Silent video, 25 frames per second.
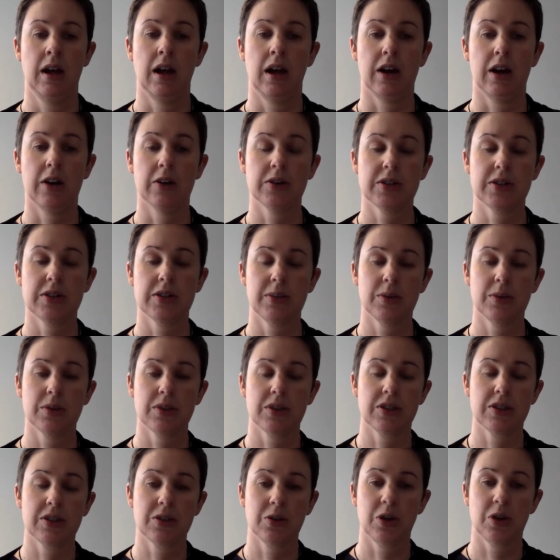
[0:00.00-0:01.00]
I also want
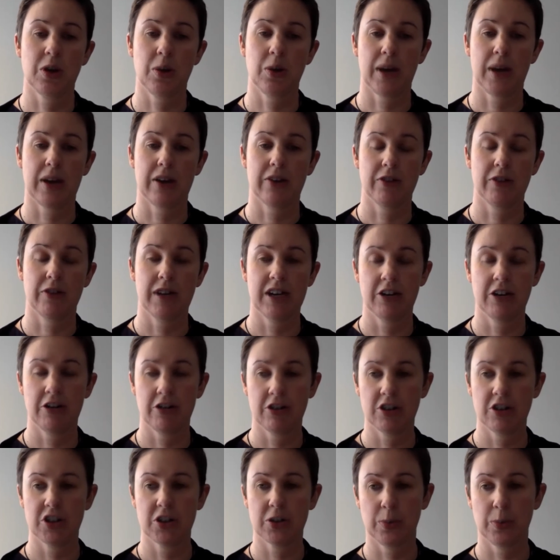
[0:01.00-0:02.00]
to talk about a really
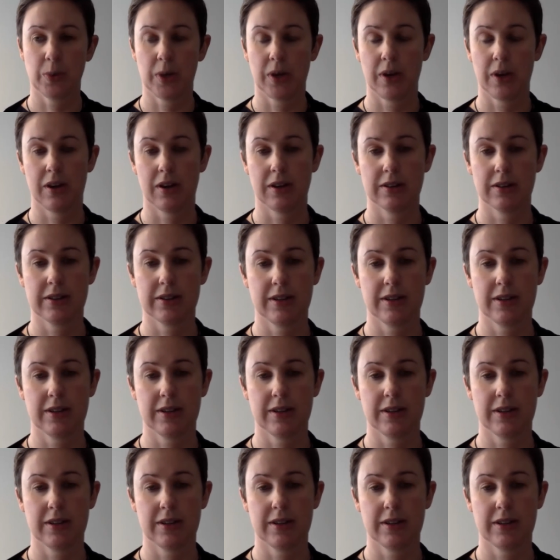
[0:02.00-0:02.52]
crucial part